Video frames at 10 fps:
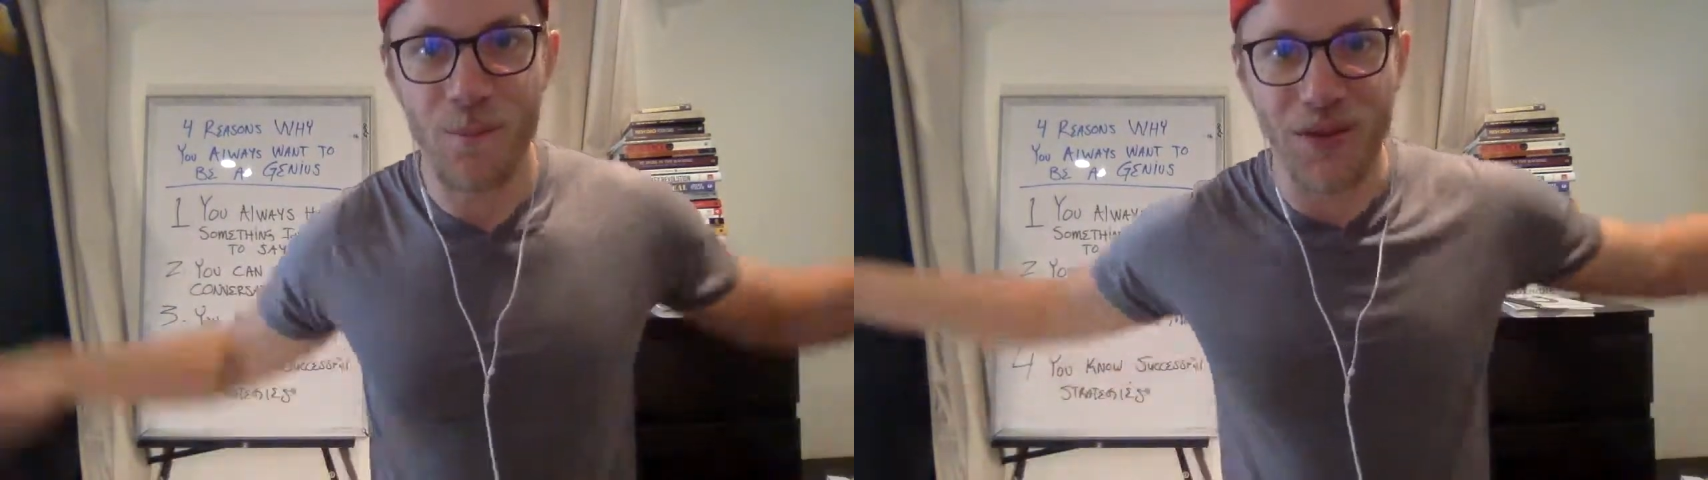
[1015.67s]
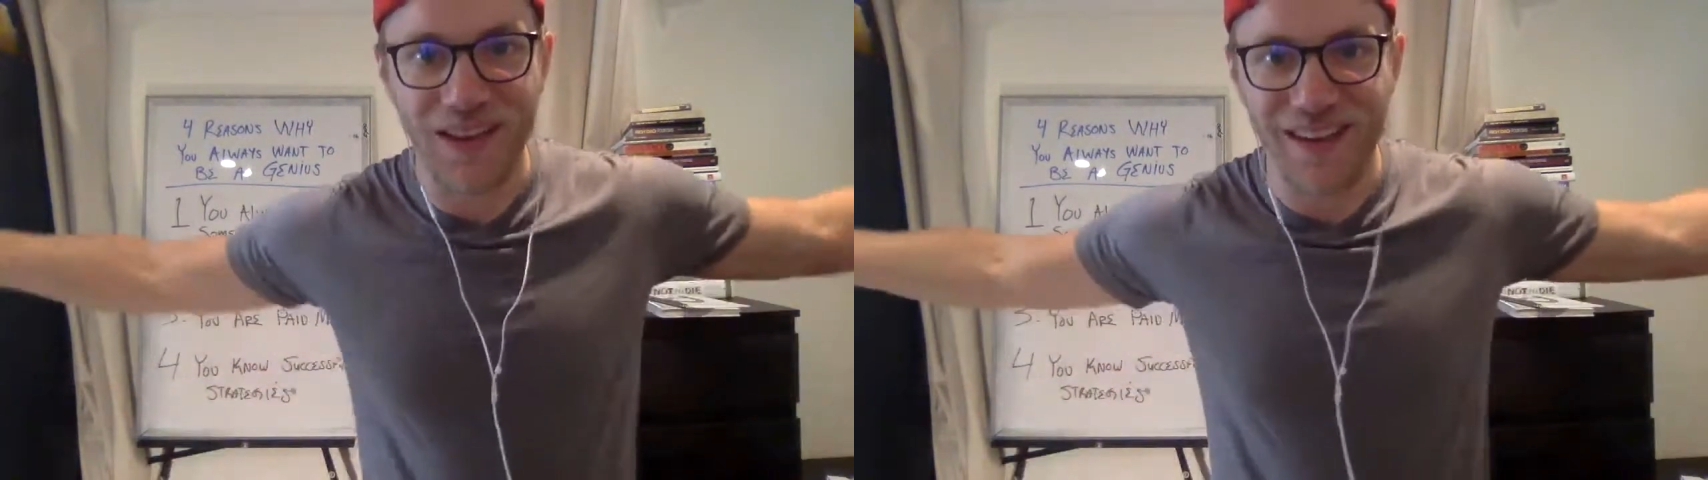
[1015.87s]

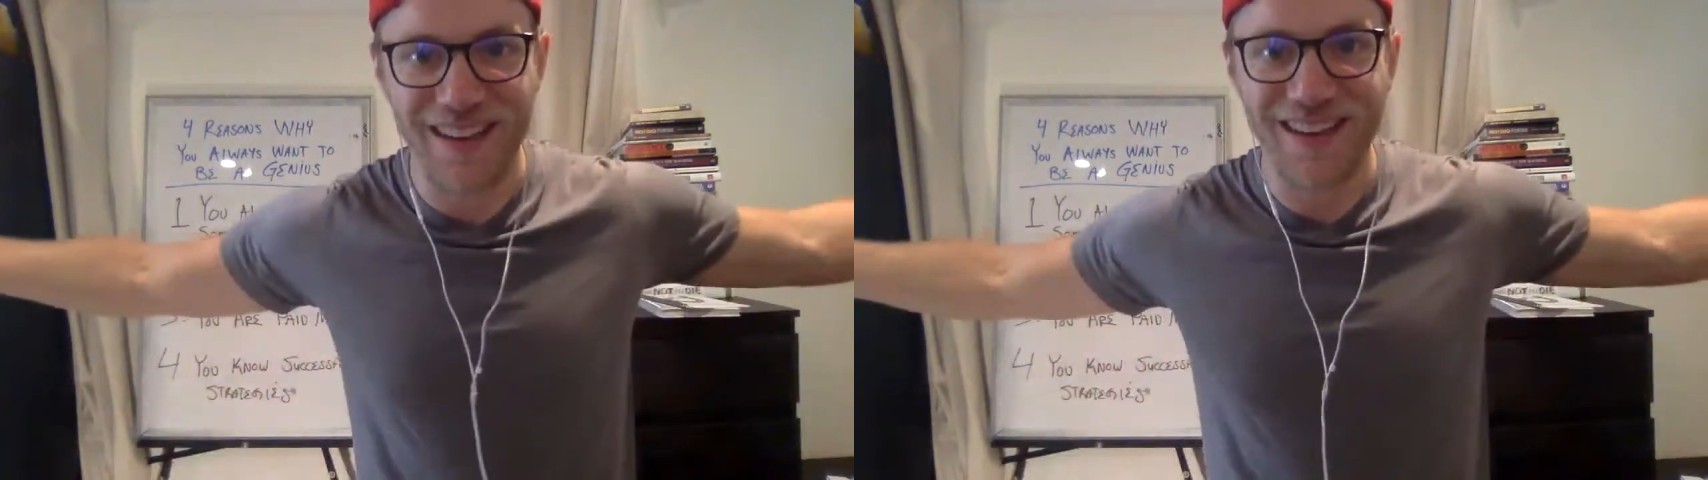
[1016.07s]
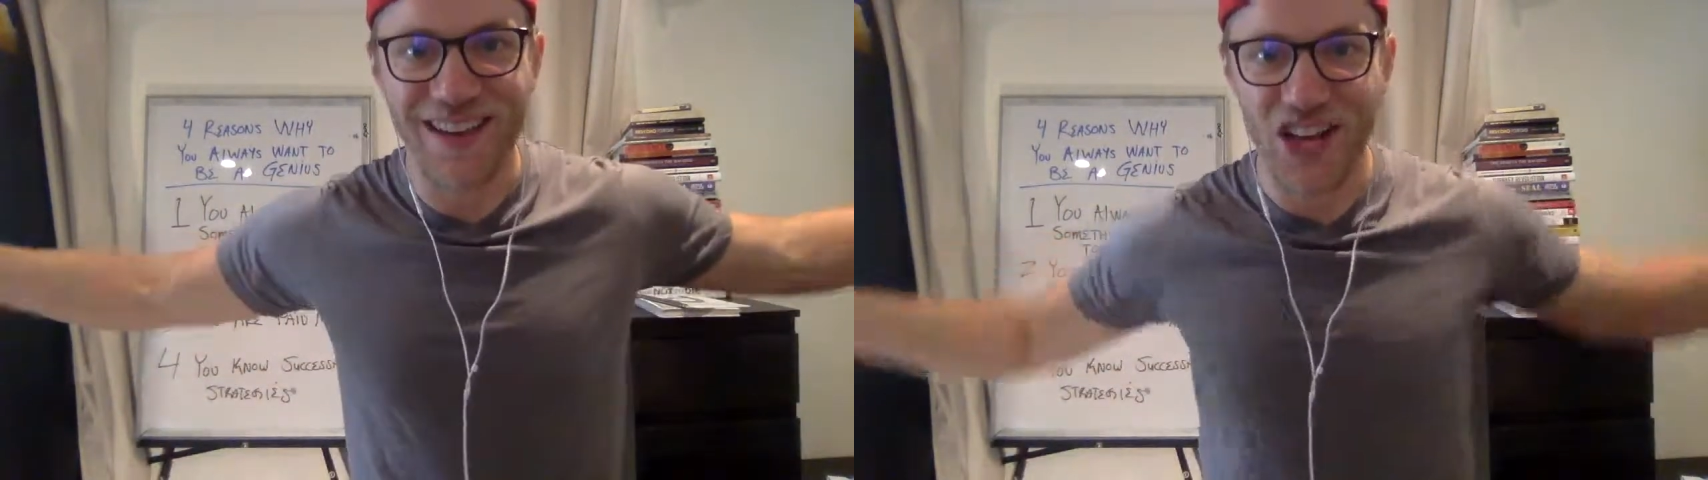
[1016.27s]
being
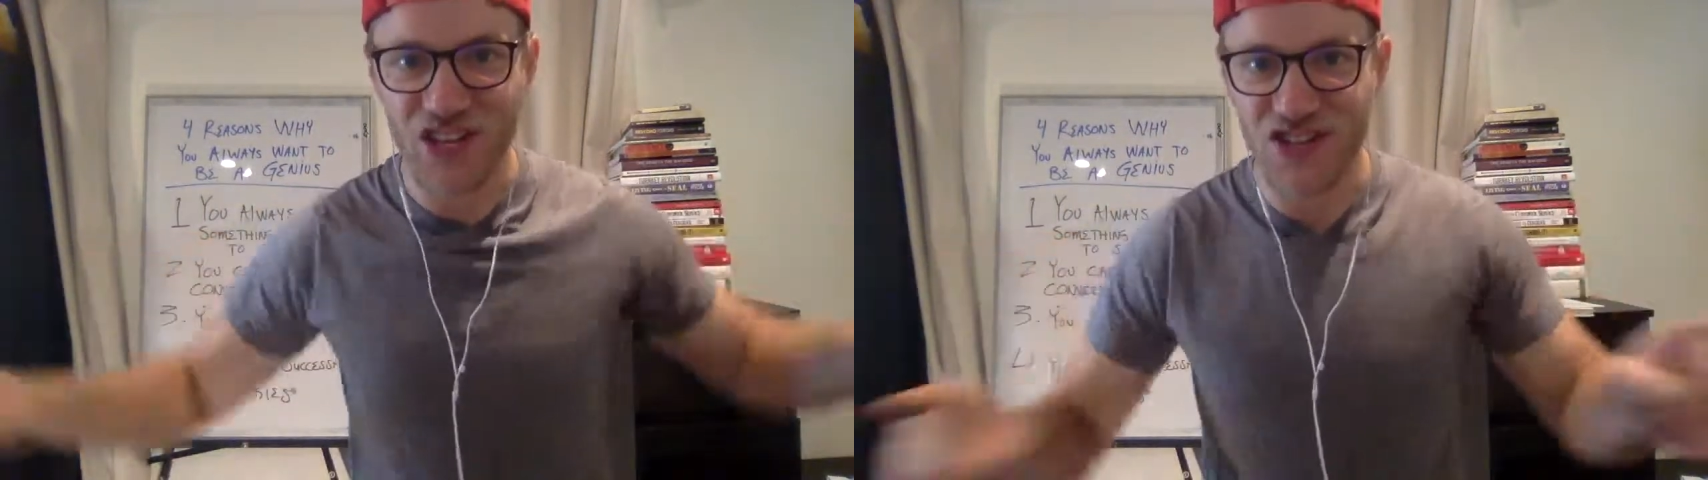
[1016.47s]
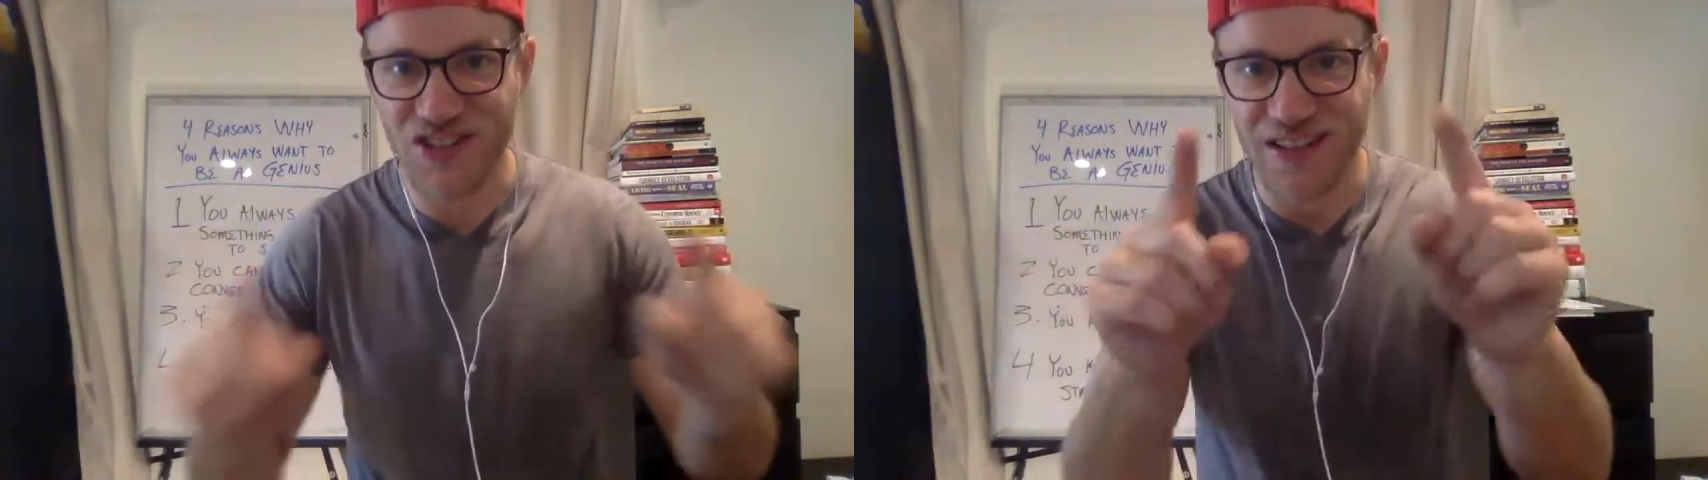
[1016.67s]
a
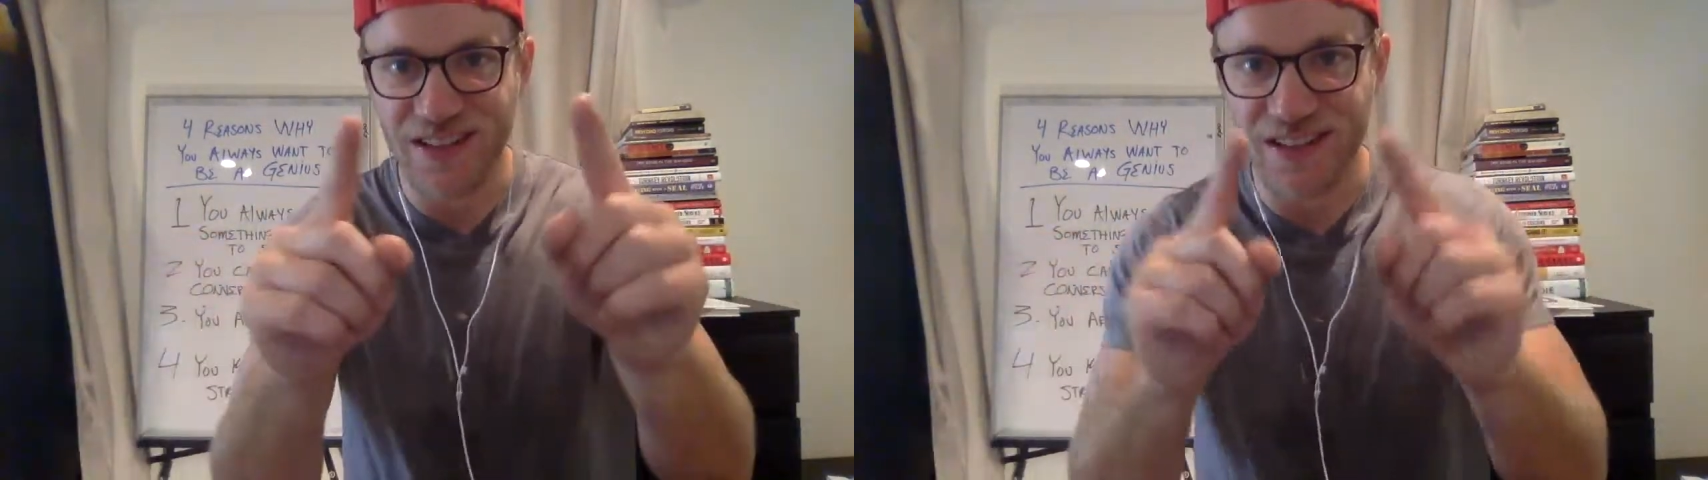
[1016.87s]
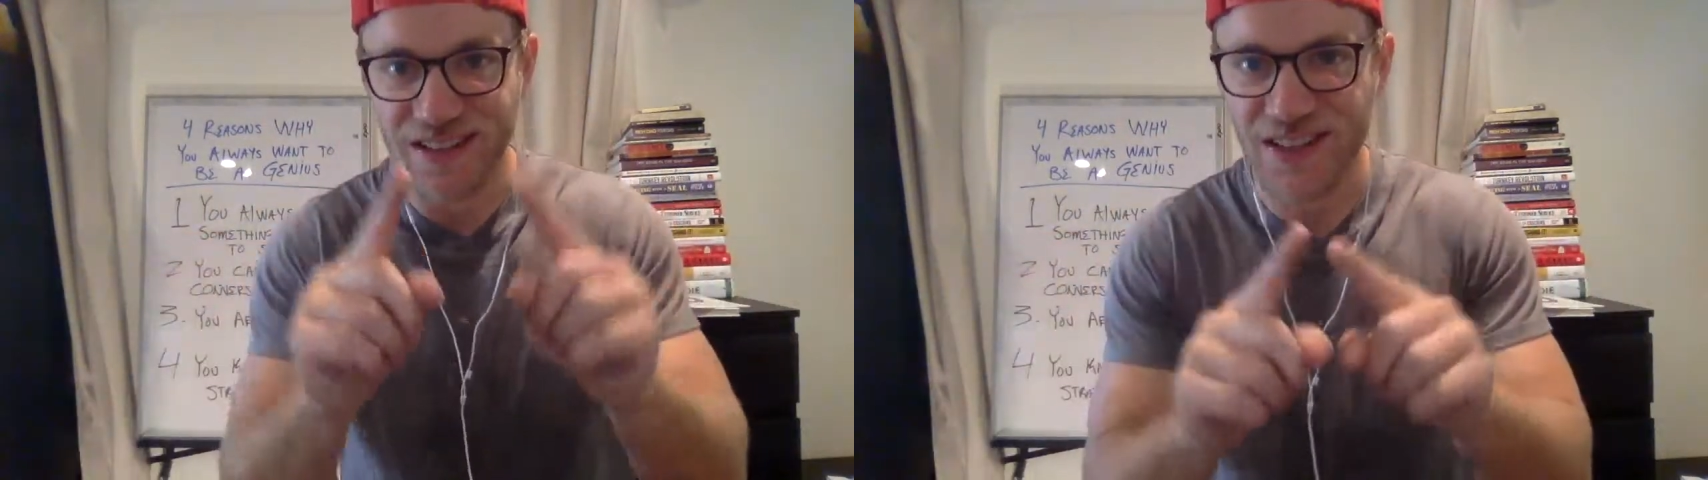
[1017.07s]

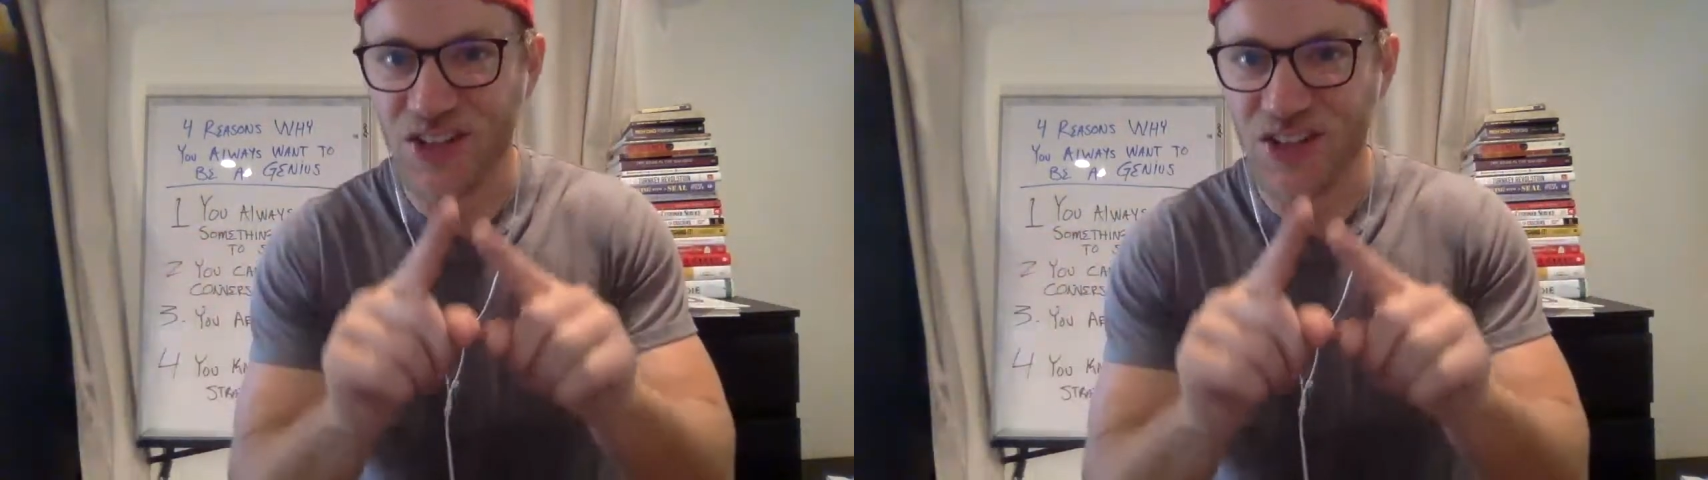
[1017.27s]
genius.